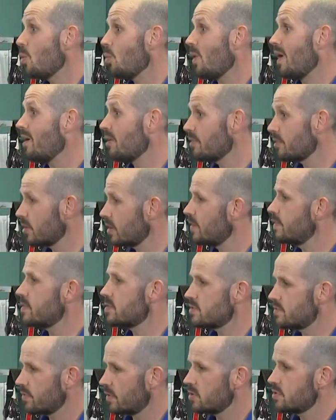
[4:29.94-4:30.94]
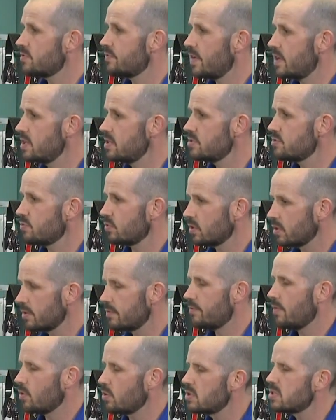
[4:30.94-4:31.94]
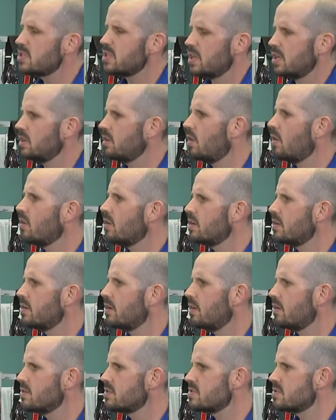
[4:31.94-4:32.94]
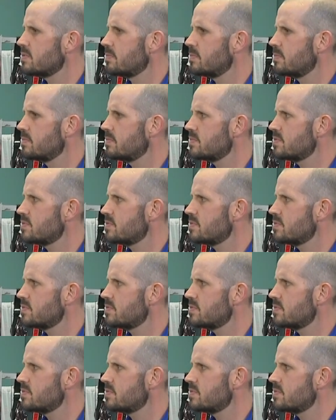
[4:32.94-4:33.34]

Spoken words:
while they're in this first phase, really focusing on some